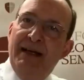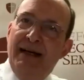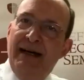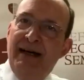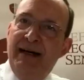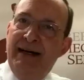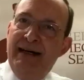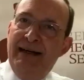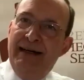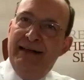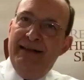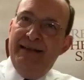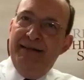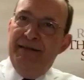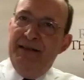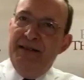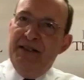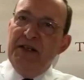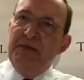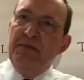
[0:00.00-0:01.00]
uh,
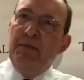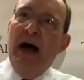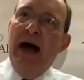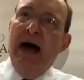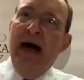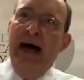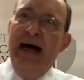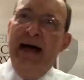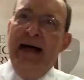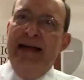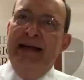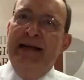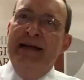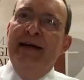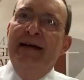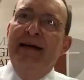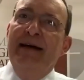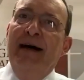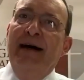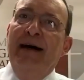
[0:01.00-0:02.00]
spine
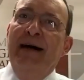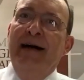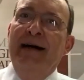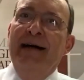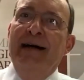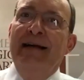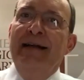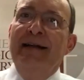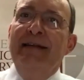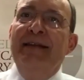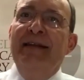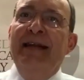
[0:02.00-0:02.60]
uh,